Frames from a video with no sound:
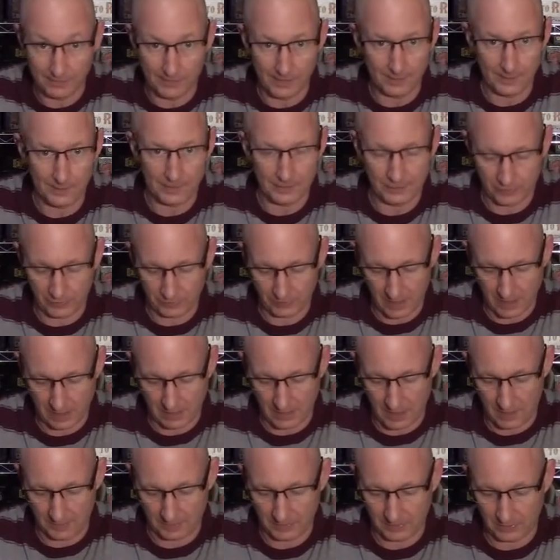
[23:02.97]
up and straightened
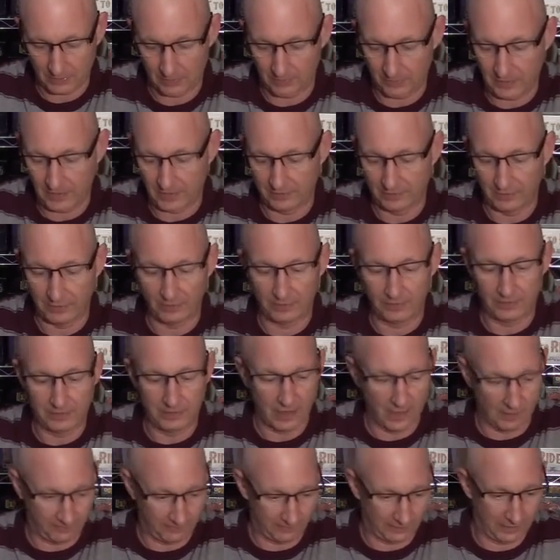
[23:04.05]
up. So these are
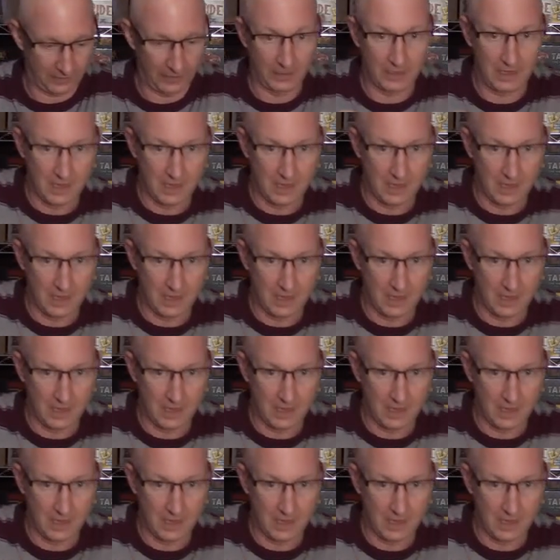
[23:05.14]
definitely